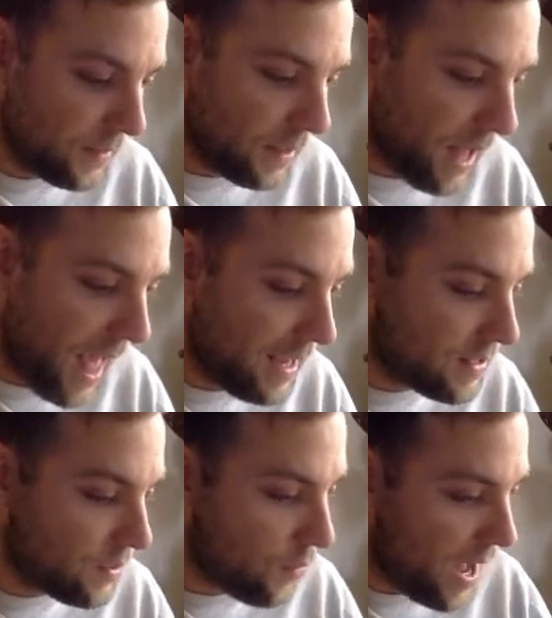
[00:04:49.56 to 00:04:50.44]

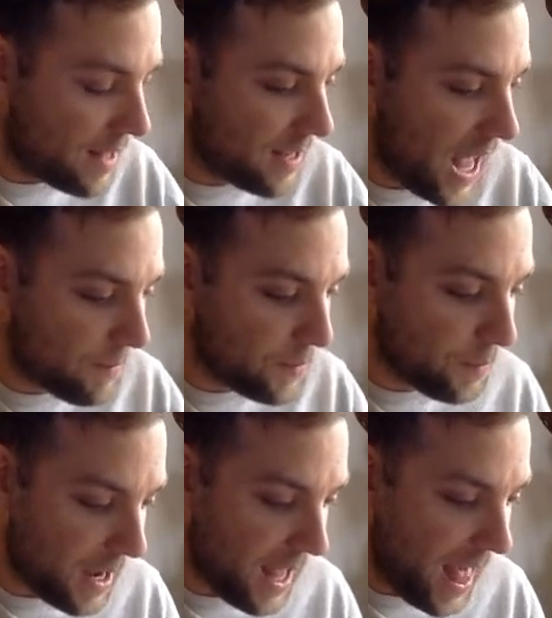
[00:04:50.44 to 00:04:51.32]
X squared times
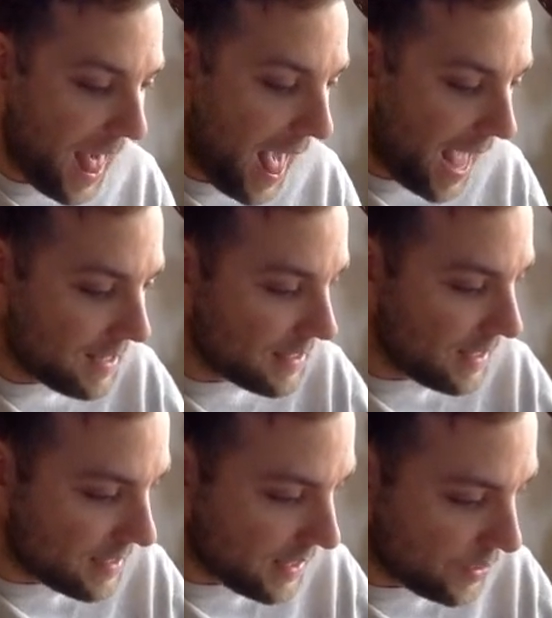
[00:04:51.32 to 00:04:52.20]
by x
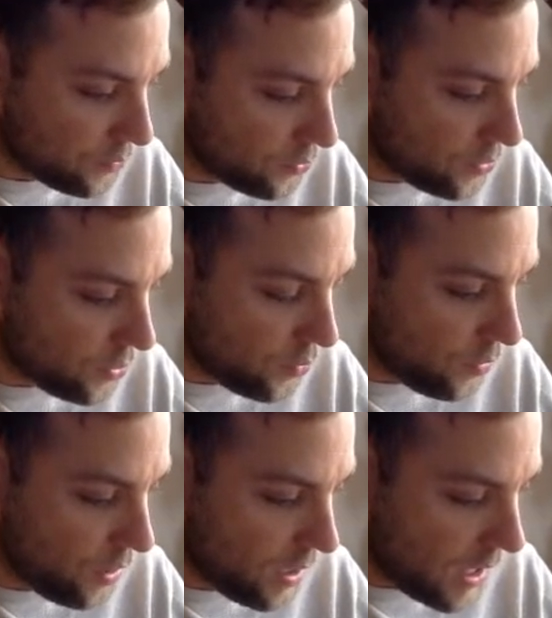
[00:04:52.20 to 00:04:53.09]
is equal
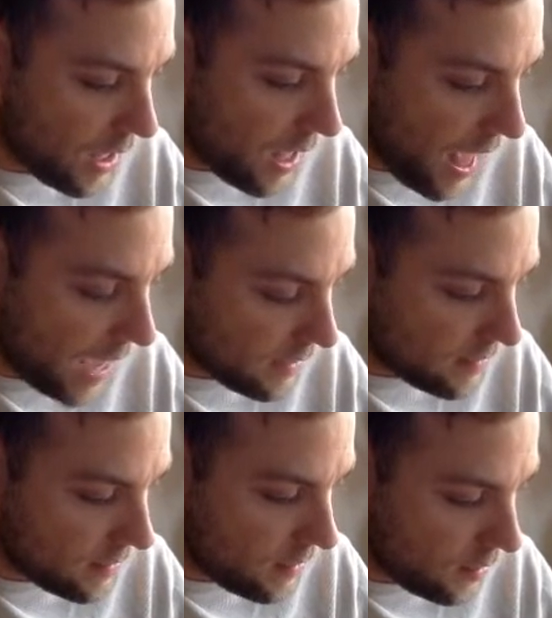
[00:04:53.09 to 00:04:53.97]
to
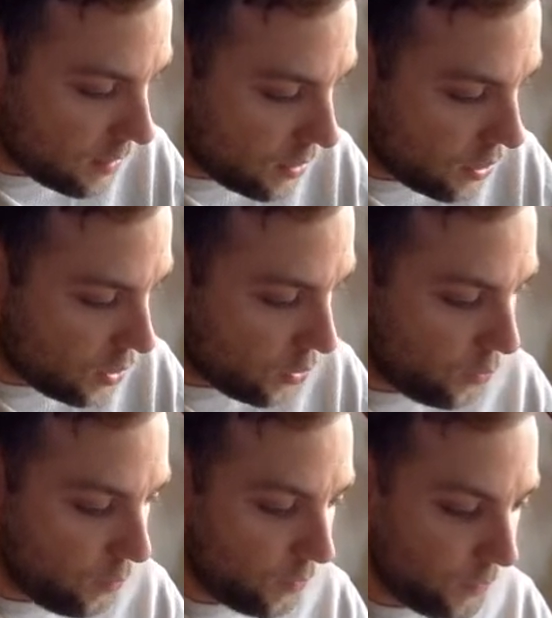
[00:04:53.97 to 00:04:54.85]
x
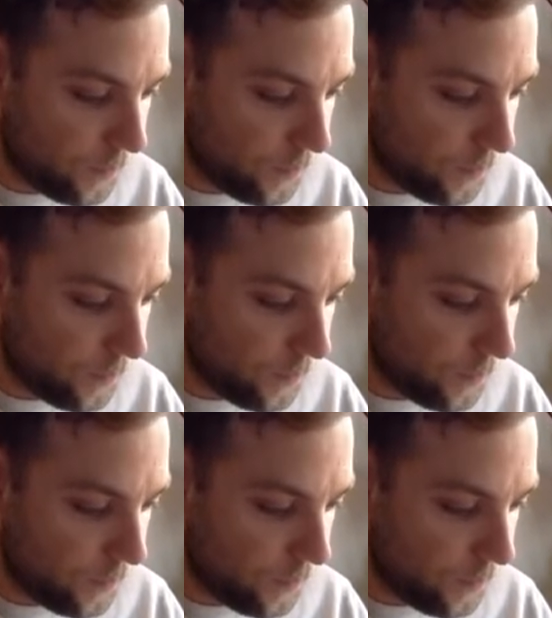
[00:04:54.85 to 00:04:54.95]
cubed.